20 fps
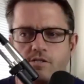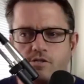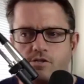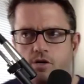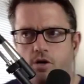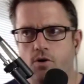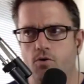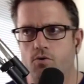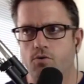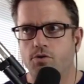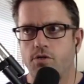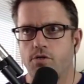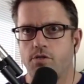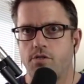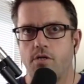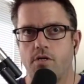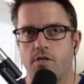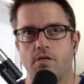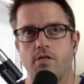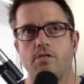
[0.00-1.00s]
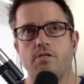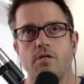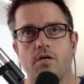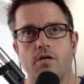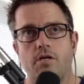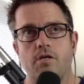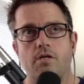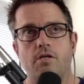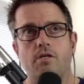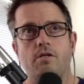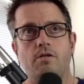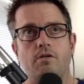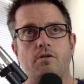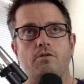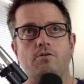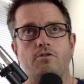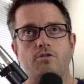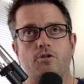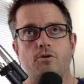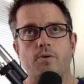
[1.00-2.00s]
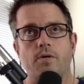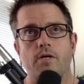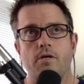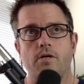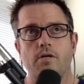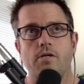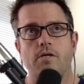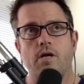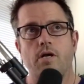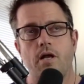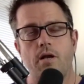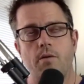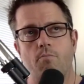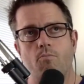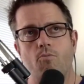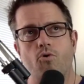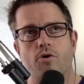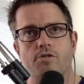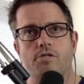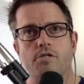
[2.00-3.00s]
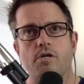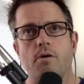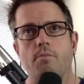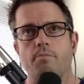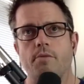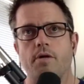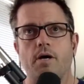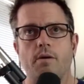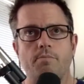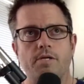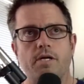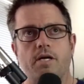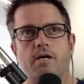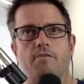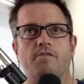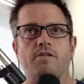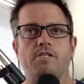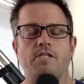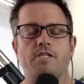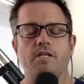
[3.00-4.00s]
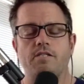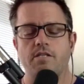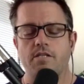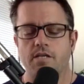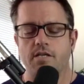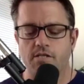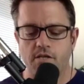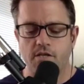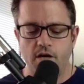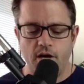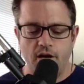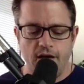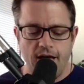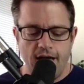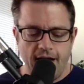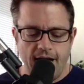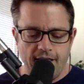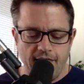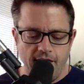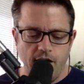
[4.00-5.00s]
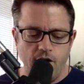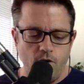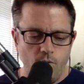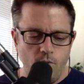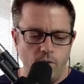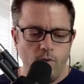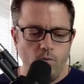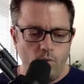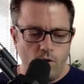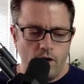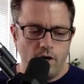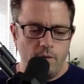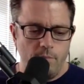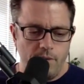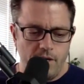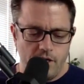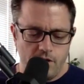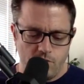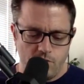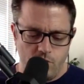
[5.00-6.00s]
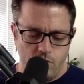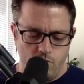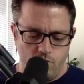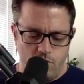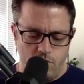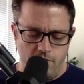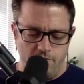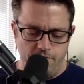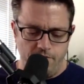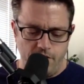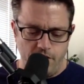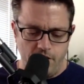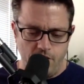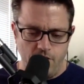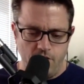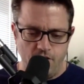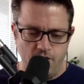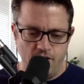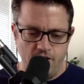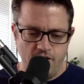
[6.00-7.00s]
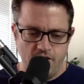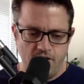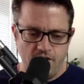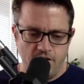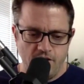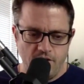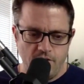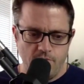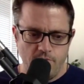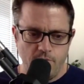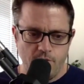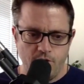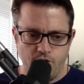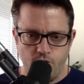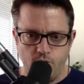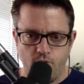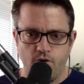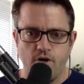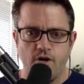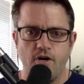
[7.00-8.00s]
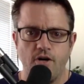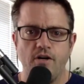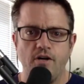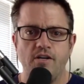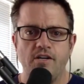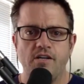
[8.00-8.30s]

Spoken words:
So just to do it kind of more summed up, to give a sense of this, I think who we want to be is we want to feel mature,